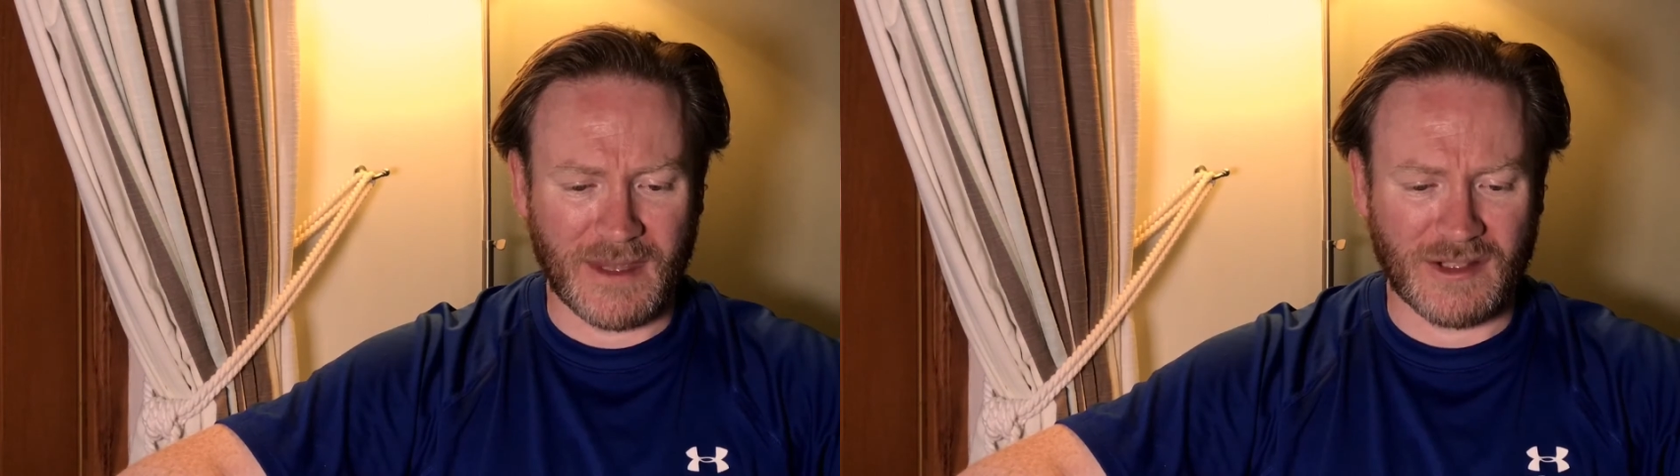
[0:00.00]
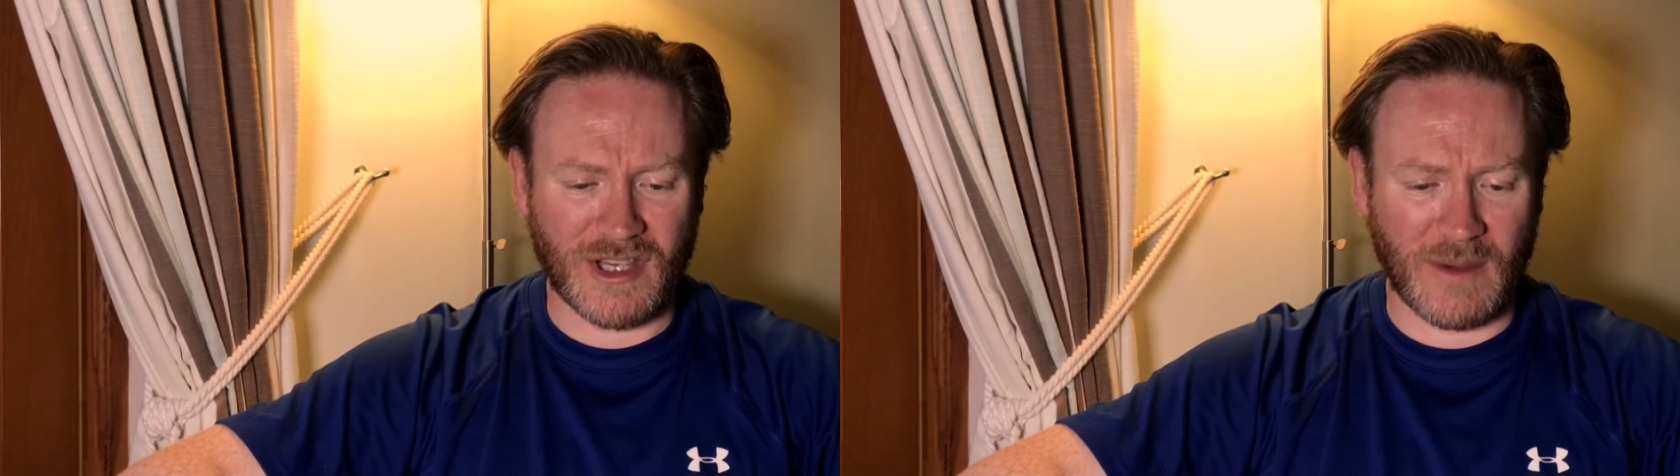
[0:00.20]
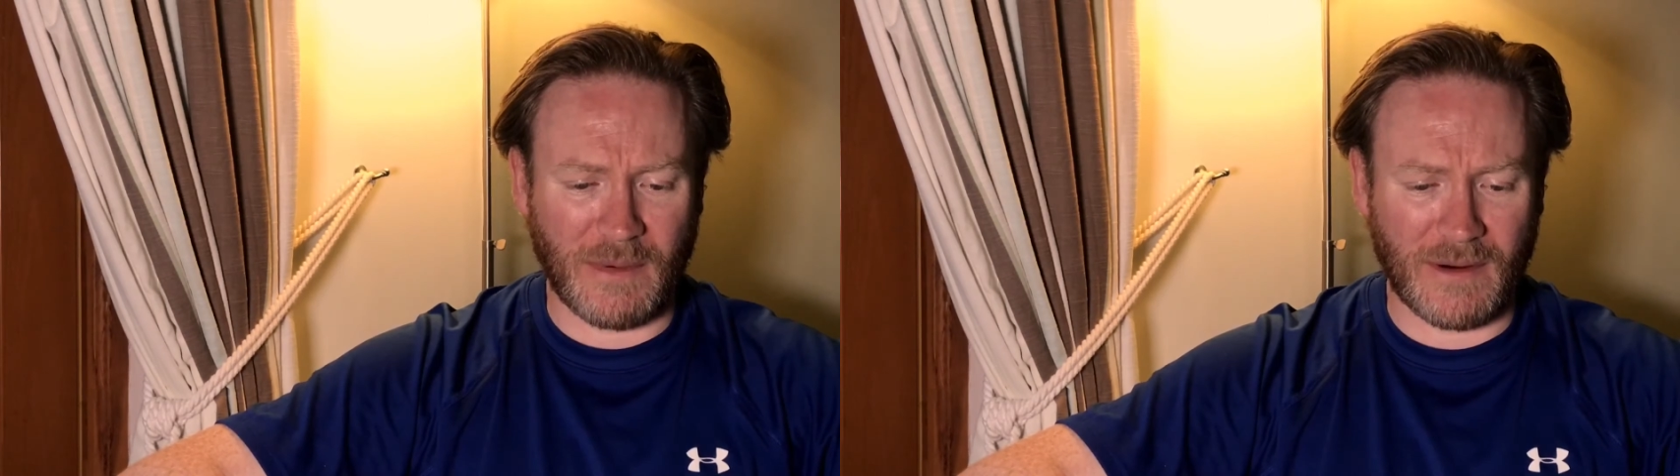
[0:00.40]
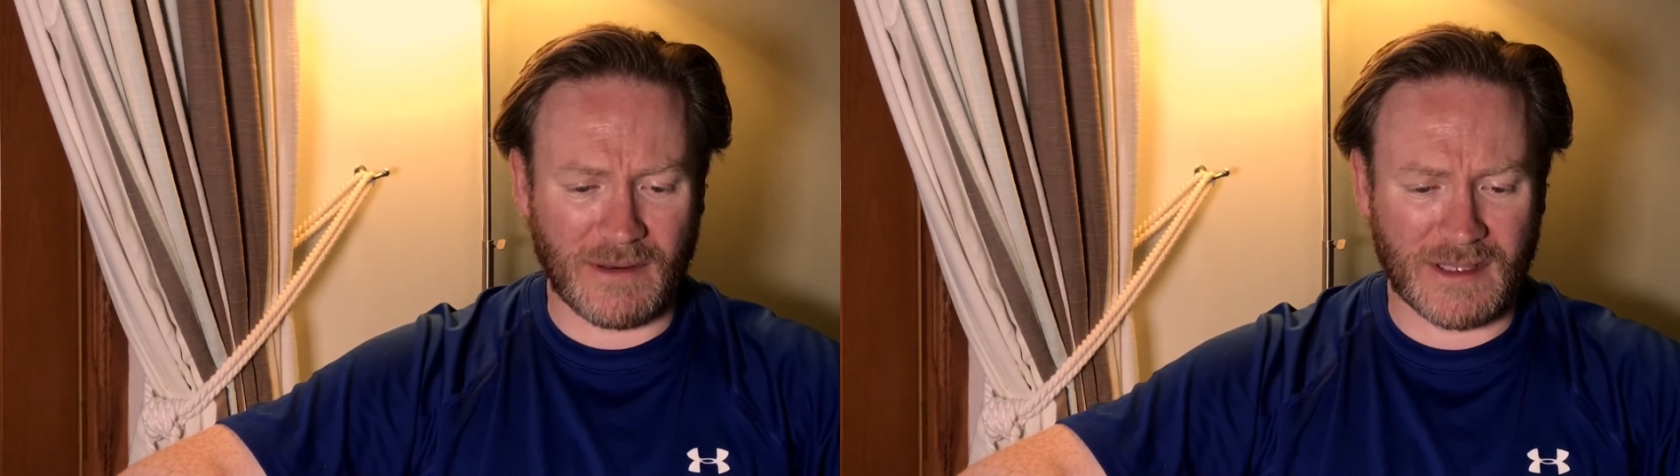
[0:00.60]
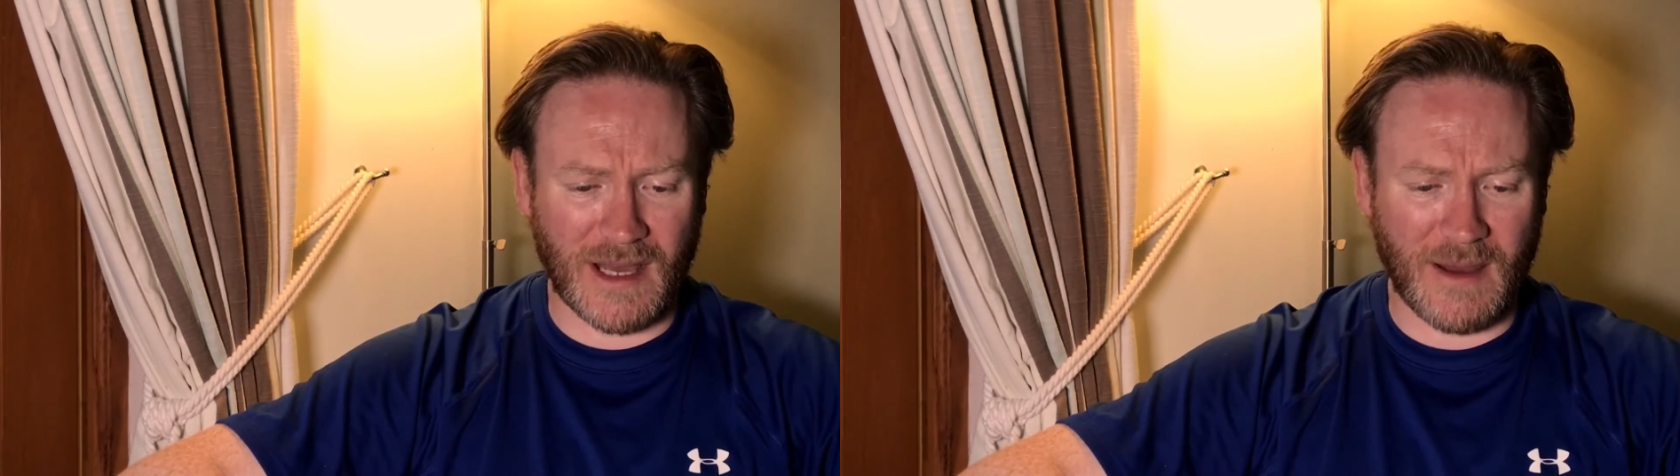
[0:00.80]
Cheaper
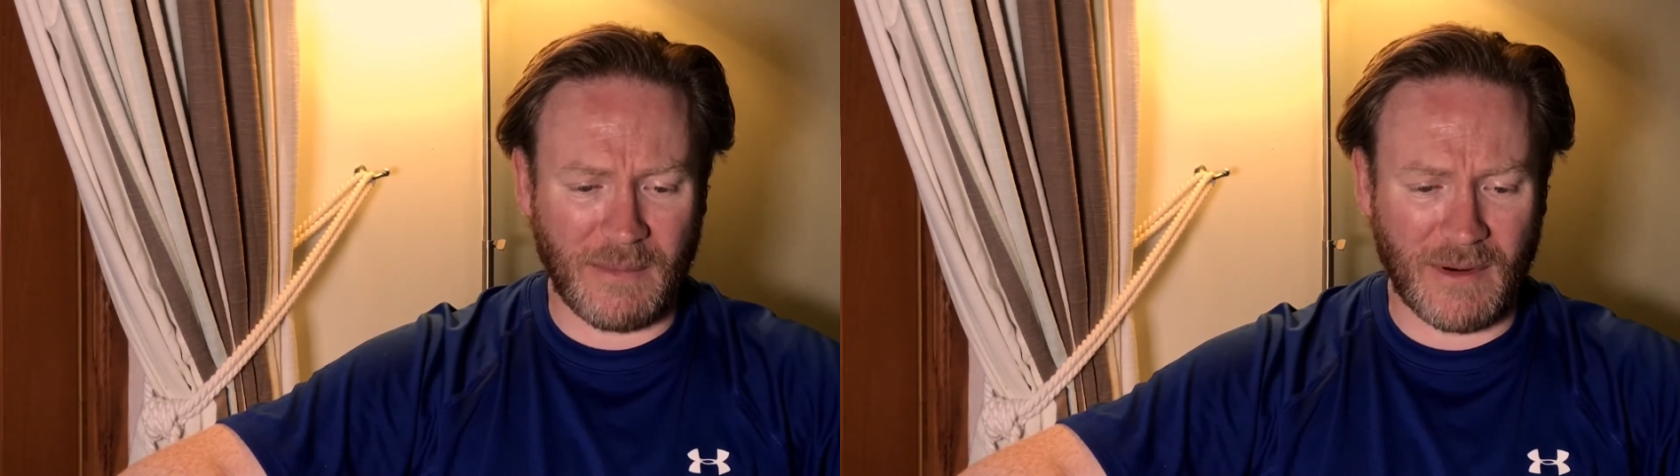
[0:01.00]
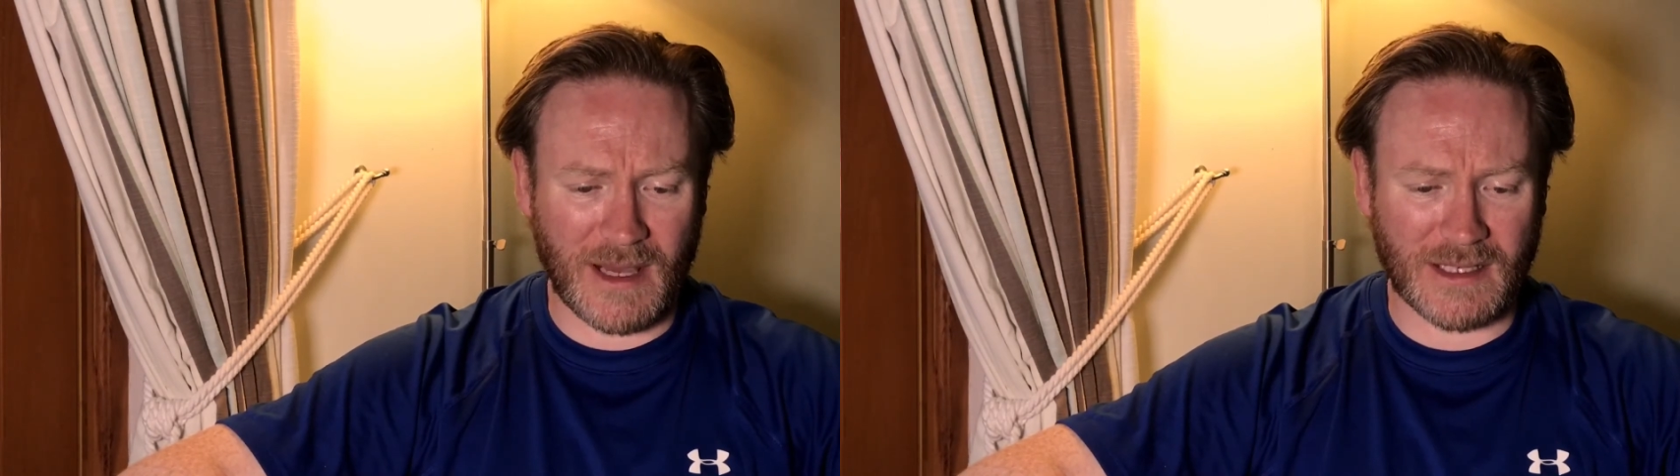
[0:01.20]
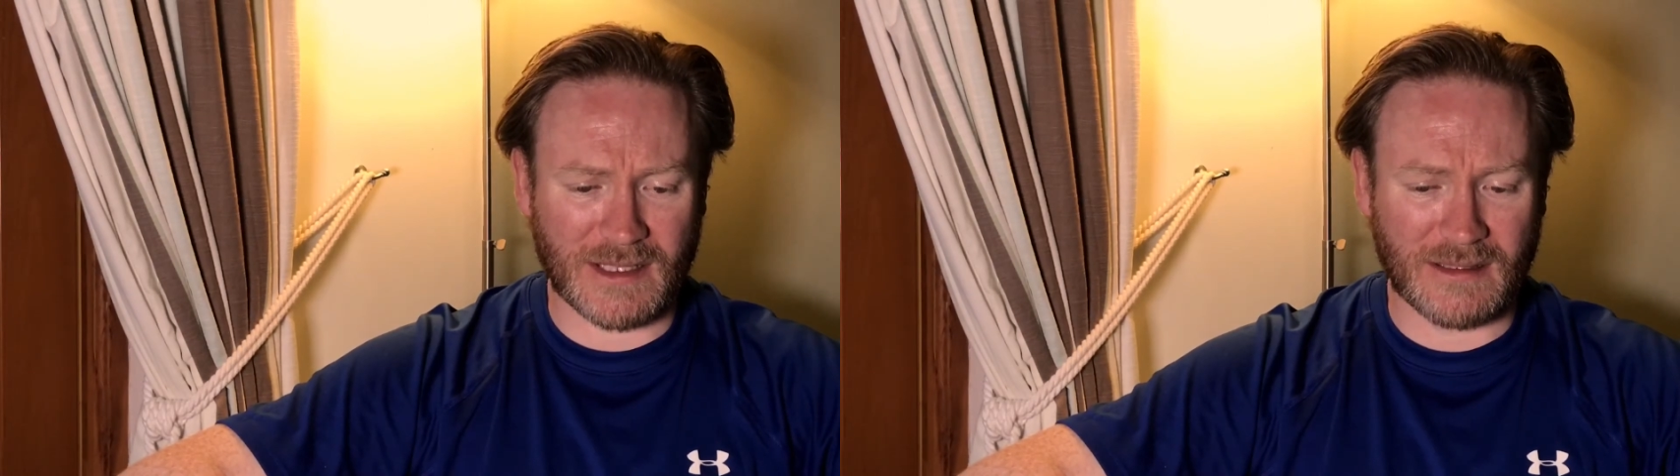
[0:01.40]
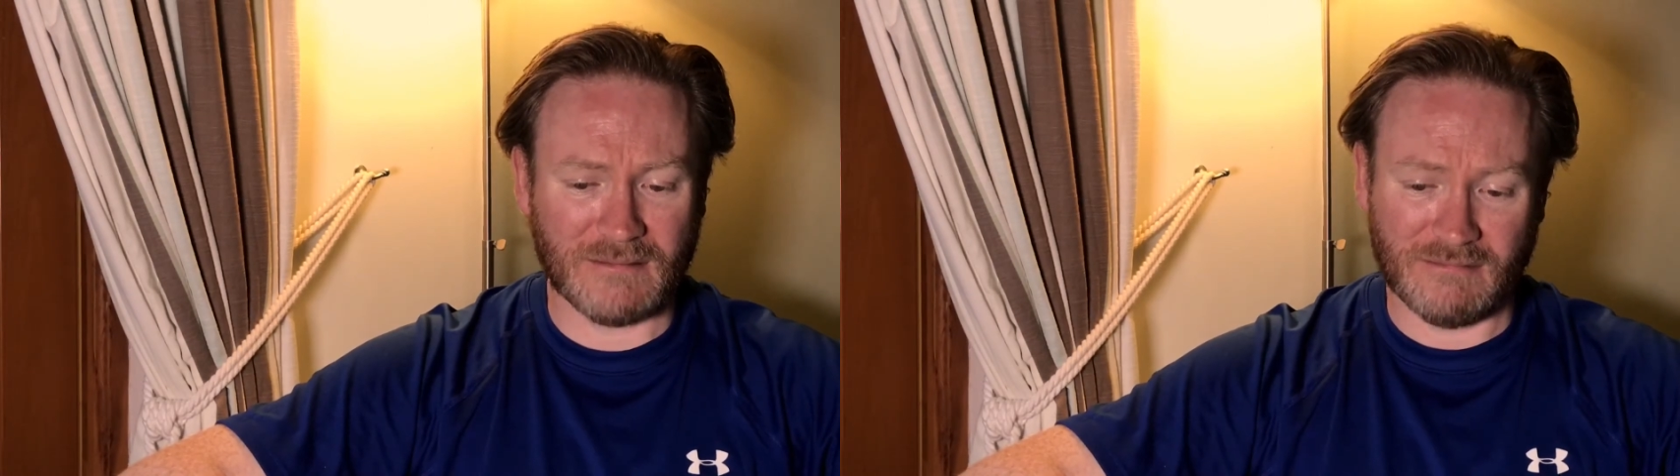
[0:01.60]
to operate.